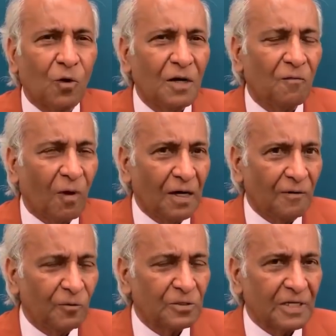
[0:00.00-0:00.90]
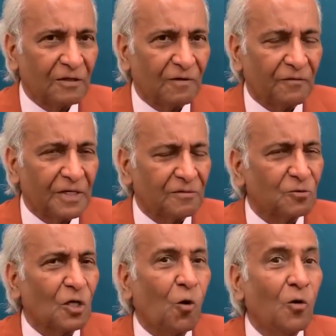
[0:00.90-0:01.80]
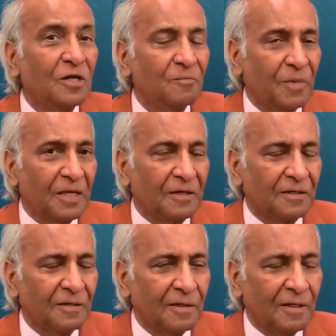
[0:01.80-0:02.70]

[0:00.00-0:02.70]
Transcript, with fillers: what a wonderful state of affairs. It was a golden period.